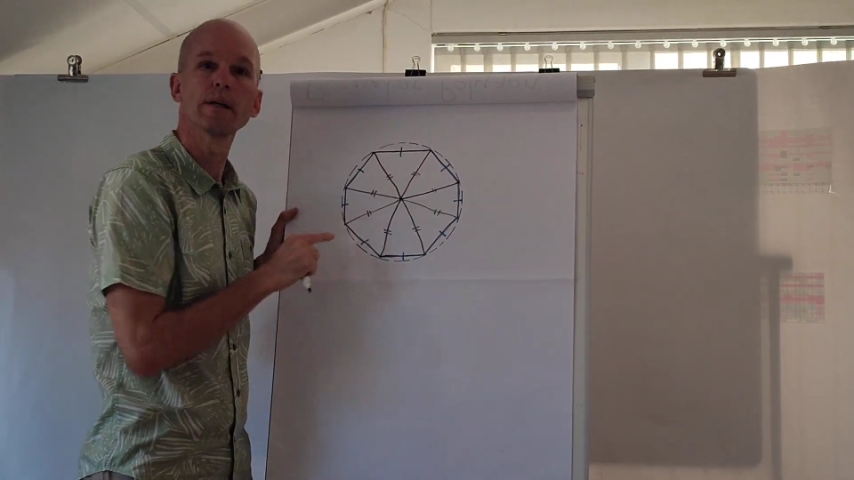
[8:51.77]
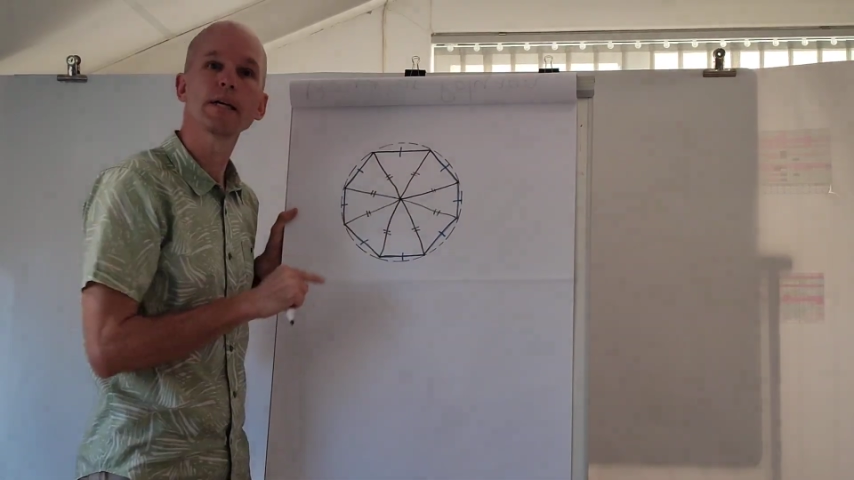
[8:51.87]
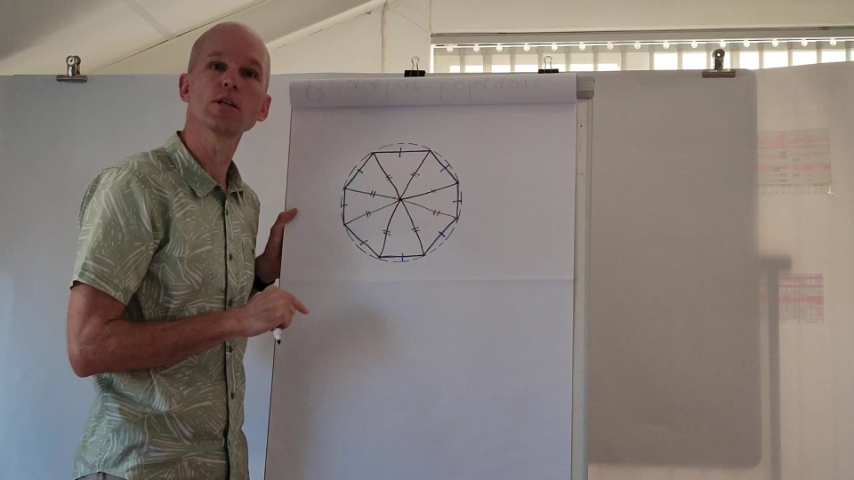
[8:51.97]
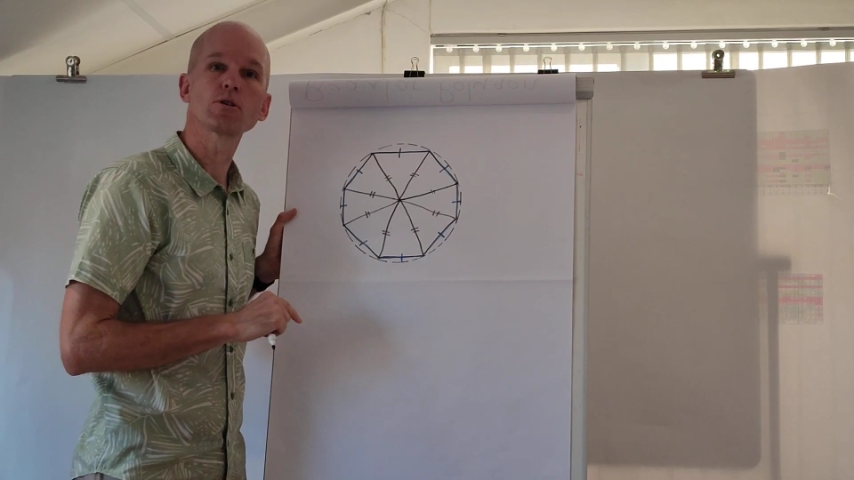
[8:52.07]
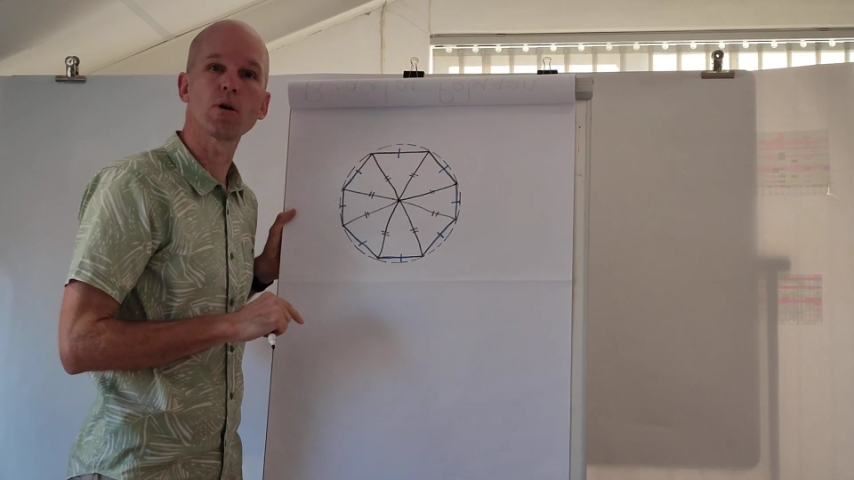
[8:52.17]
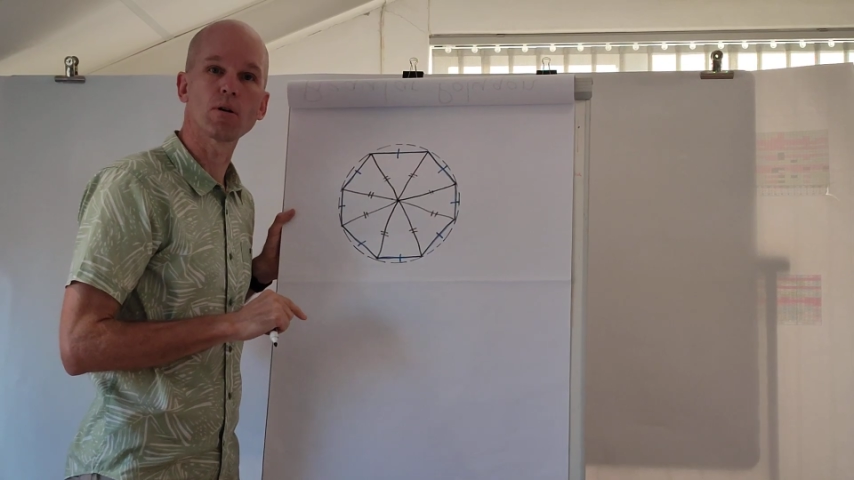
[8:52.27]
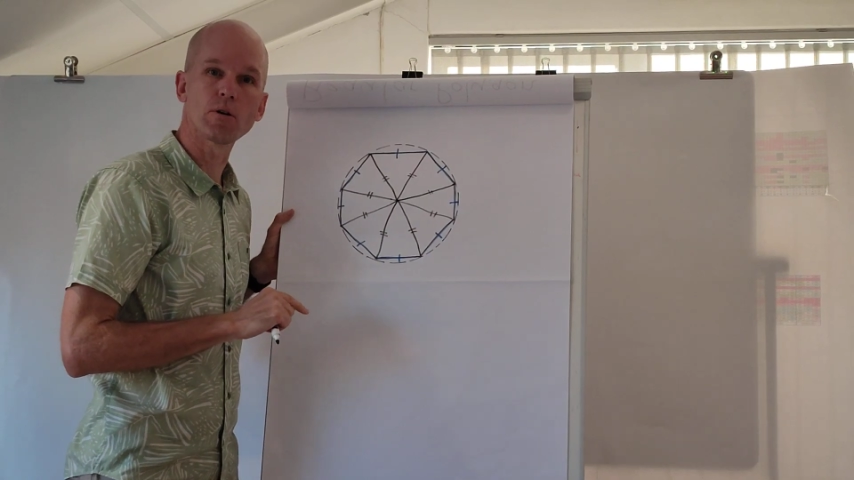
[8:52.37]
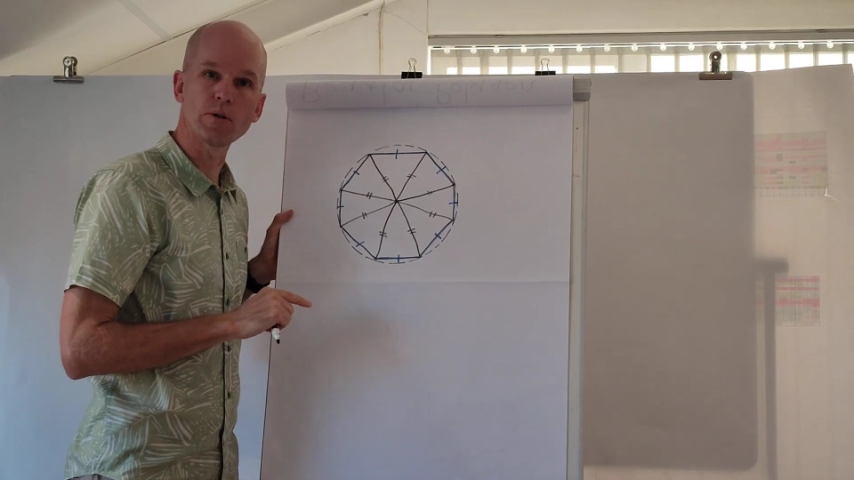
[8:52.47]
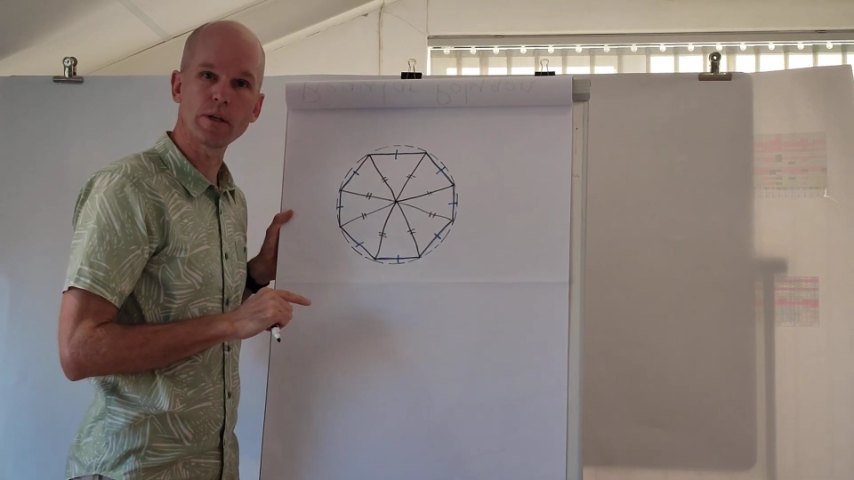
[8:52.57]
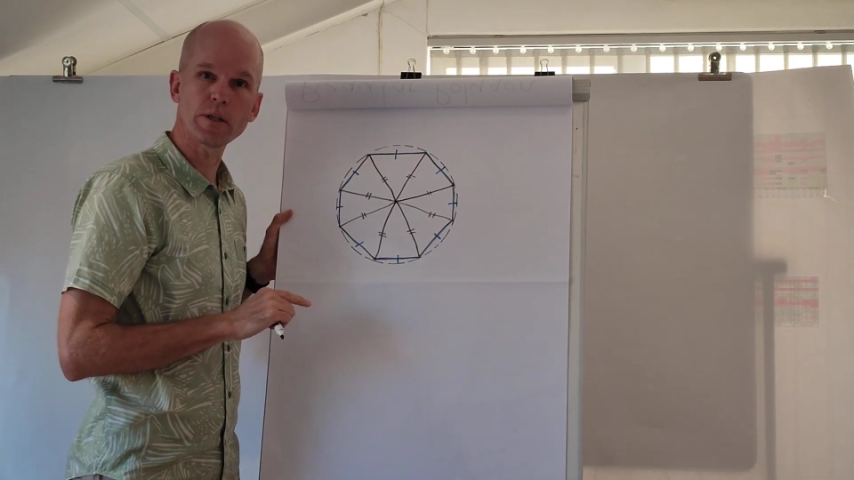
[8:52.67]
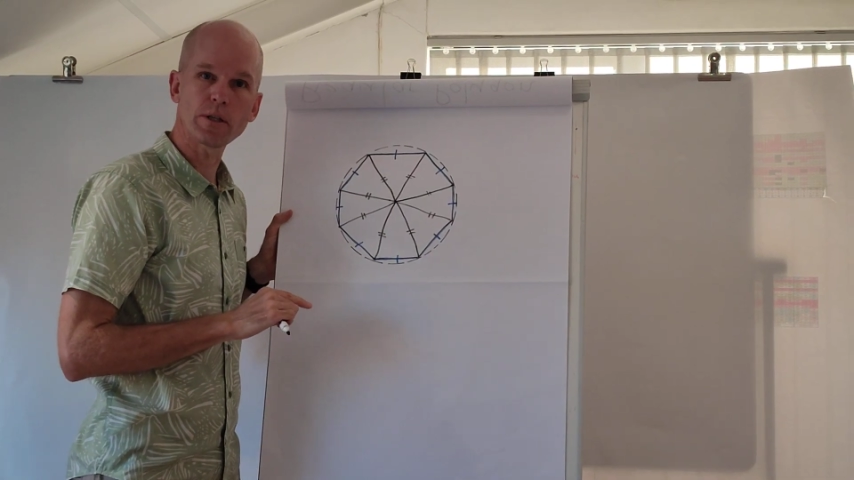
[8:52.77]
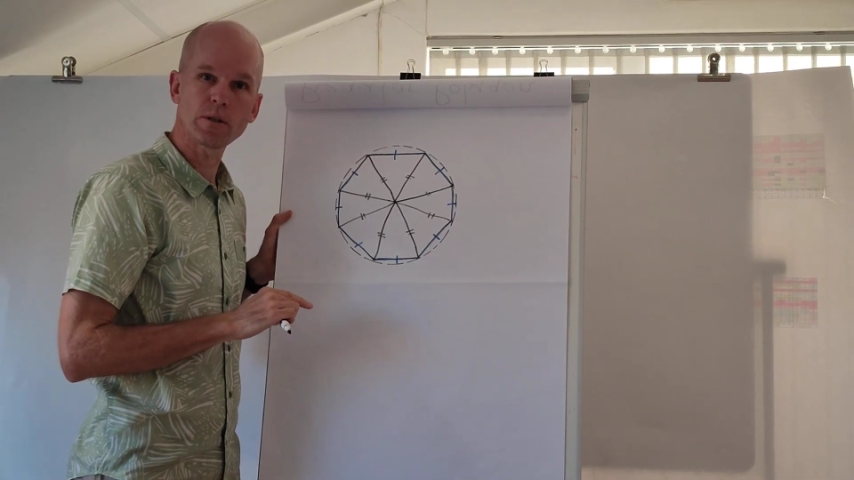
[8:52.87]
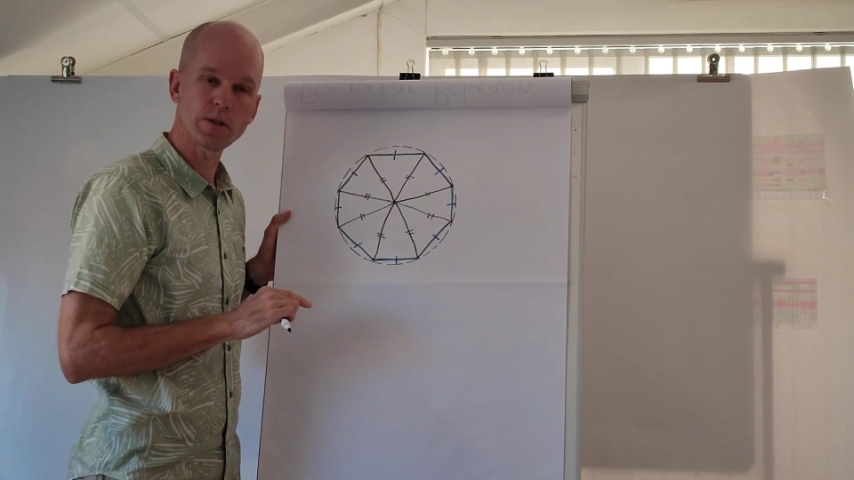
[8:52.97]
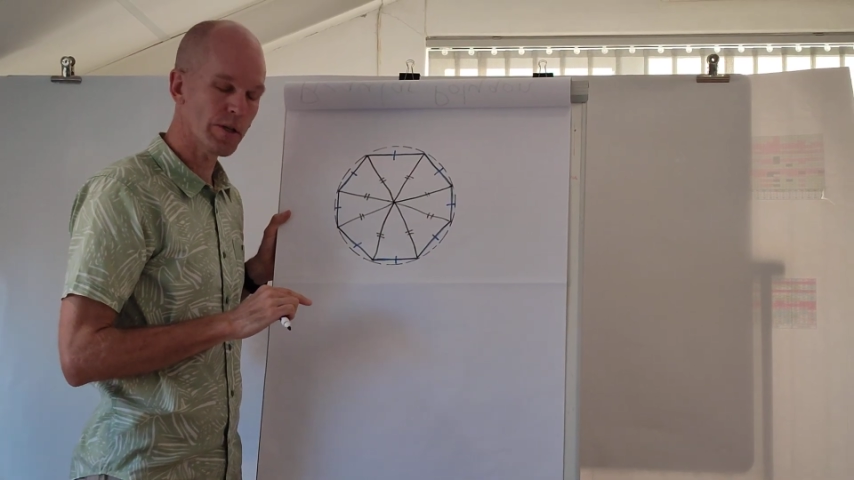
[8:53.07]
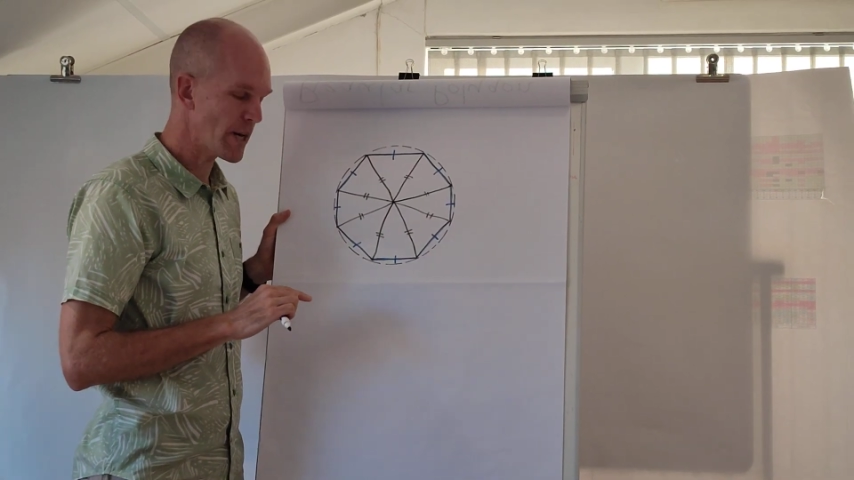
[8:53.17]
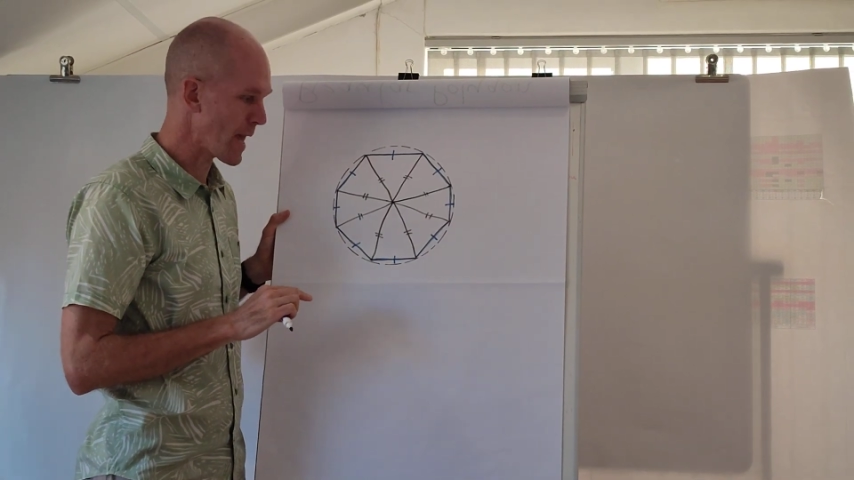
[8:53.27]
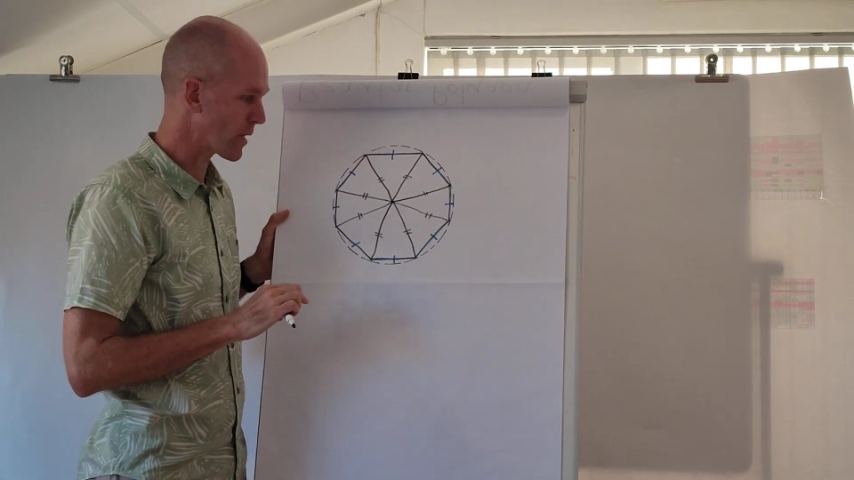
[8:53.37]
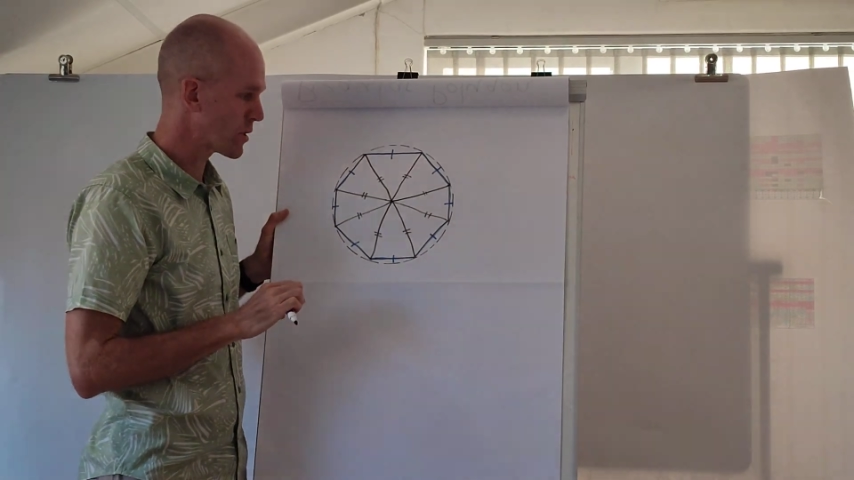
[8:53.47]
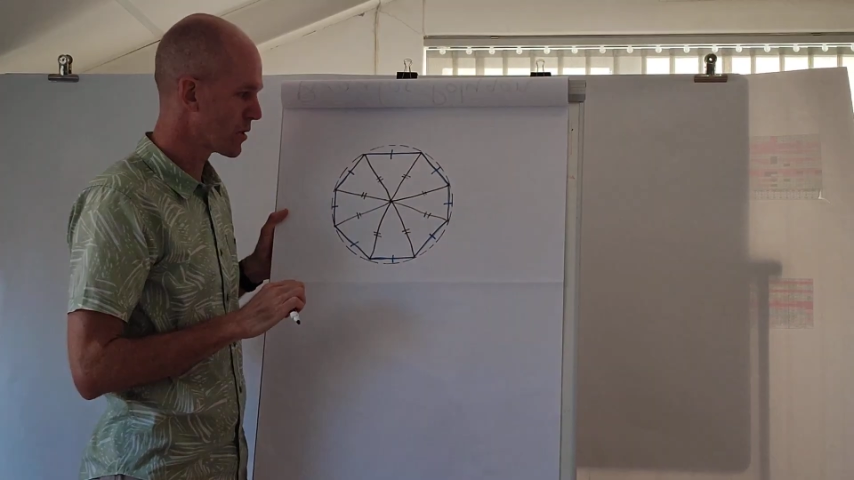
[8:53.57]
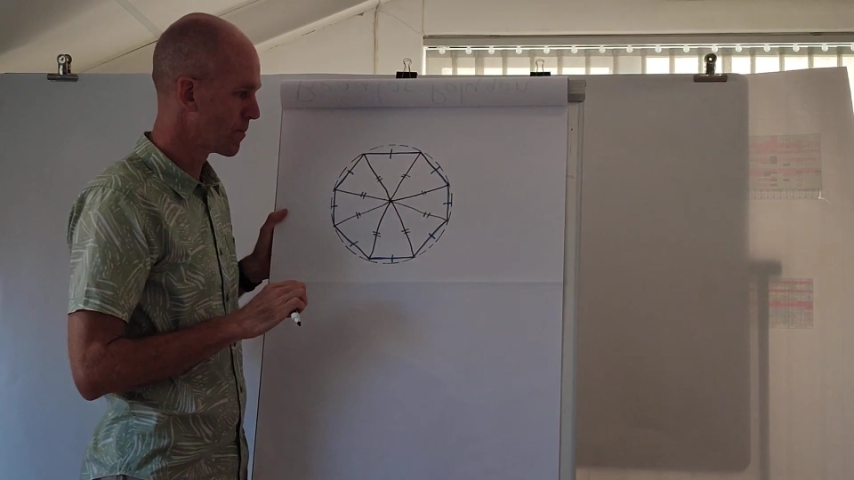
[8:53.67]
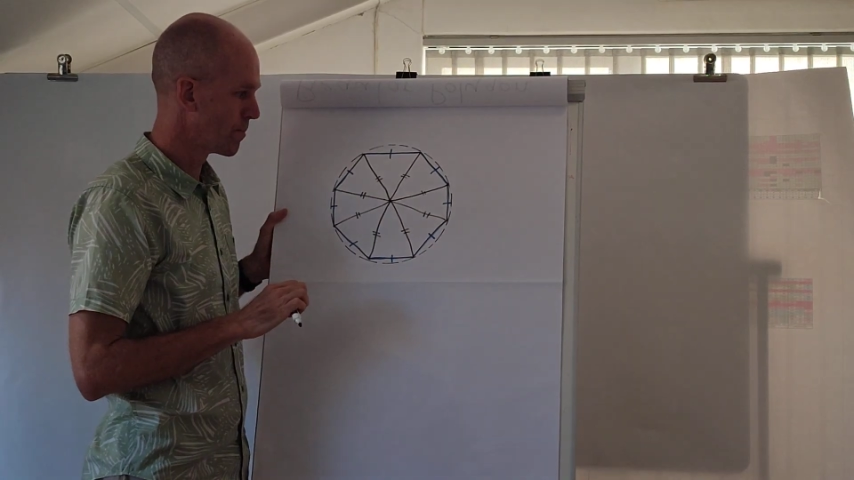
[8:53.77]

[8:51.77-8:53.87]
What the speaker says: is congruent to the next.